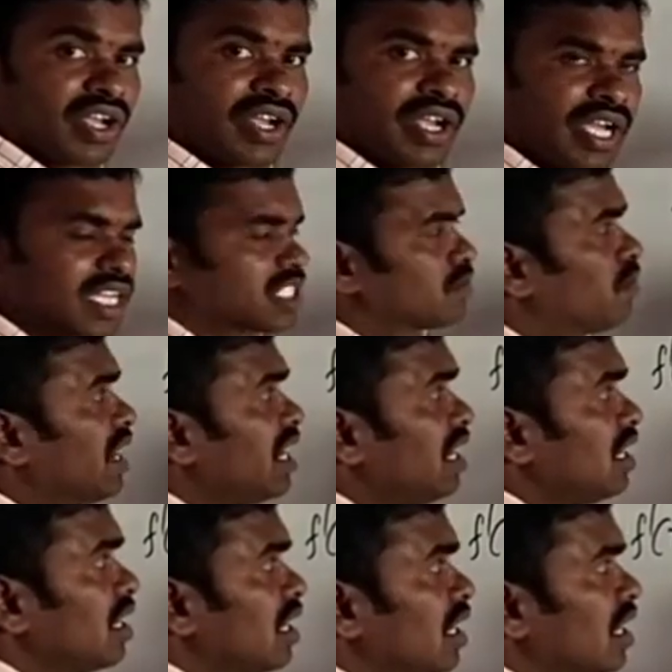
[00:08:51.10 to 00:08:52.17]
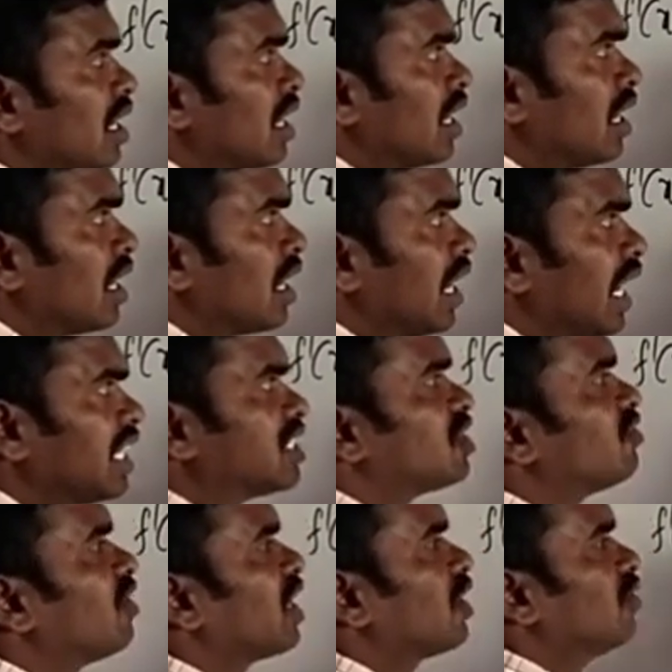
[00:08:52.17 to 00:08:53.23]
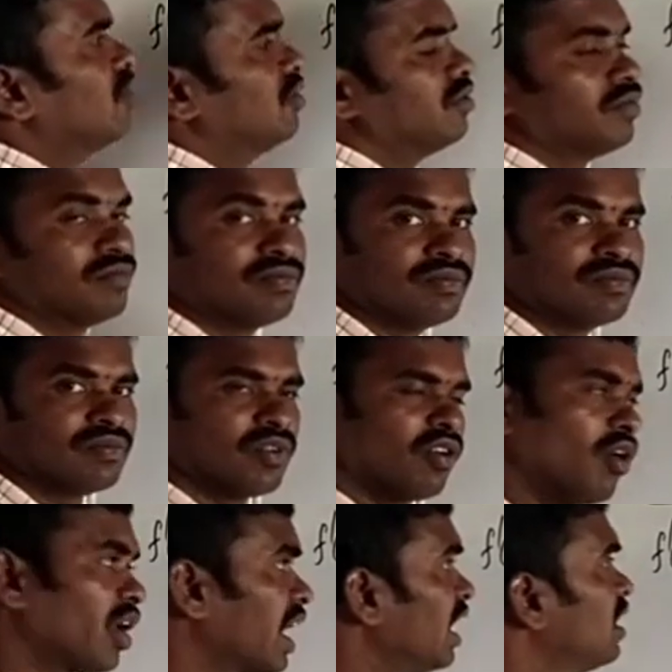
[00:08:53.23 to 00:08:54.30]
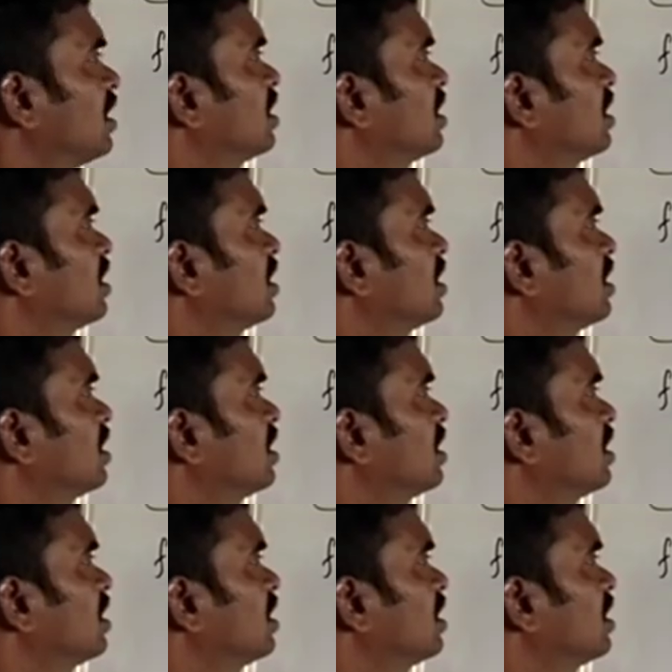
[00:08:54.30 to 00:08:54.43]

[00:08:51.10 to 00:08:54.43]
x by h. Very good. Okay,